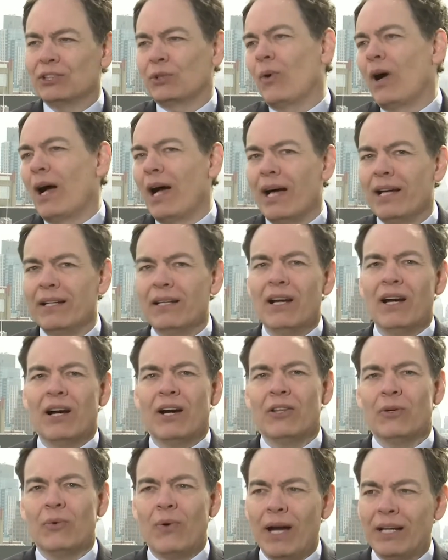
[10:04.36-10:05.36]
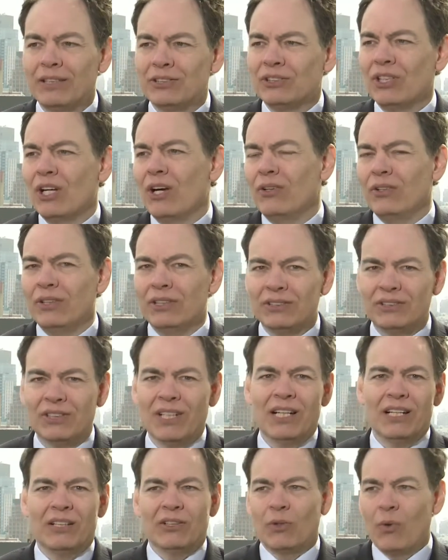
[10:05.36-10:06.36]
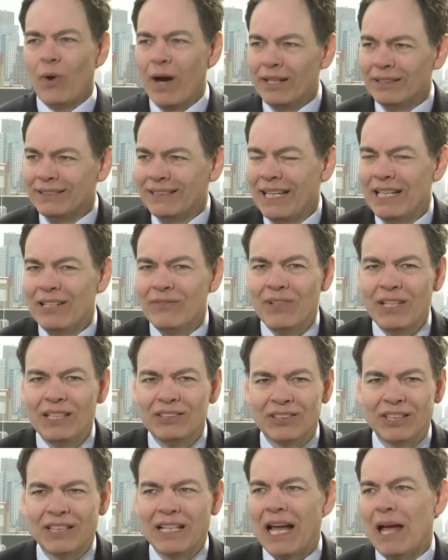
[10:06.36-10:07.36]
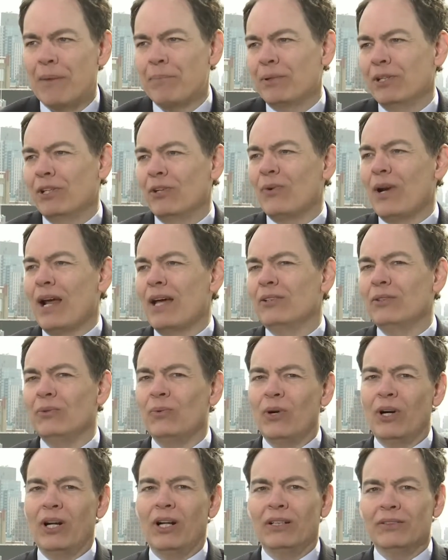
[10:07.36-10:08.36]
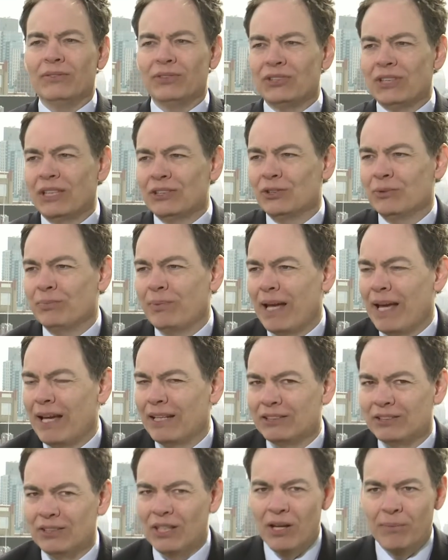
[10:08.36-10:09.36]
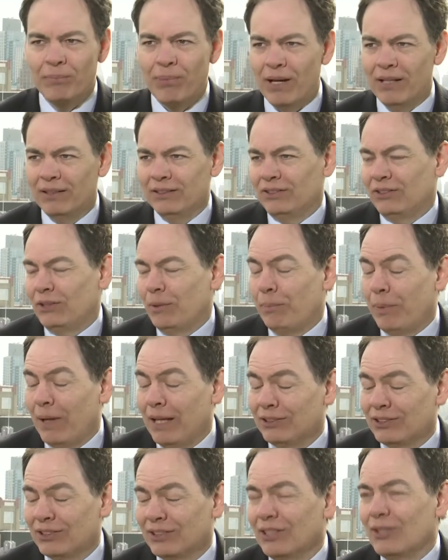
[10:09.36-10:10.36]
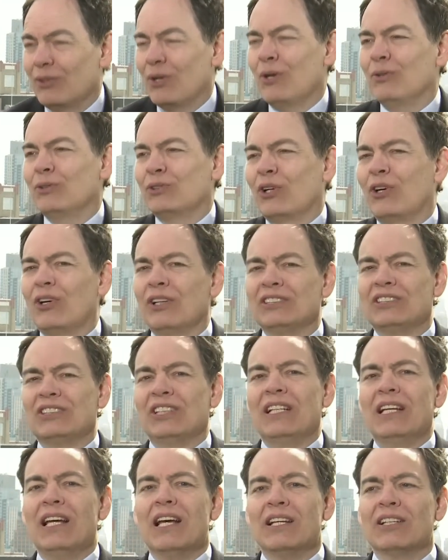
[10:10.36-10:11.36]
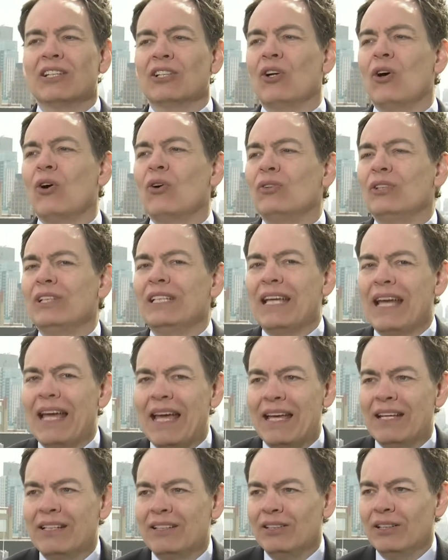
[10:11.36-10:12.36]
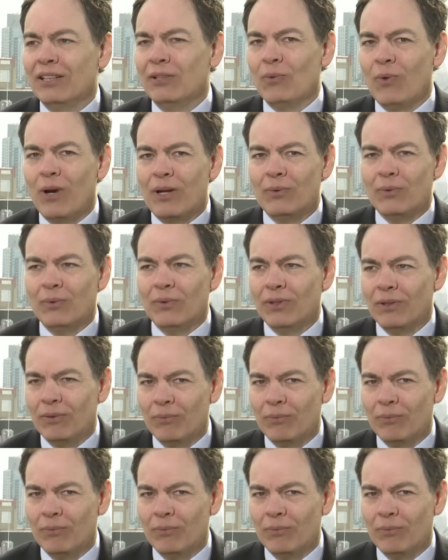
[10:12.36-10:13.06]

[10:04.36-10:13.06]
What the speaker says: squad, otherwise known as quantitative easing happening around the world with central banks debasing their own currency, can only end in one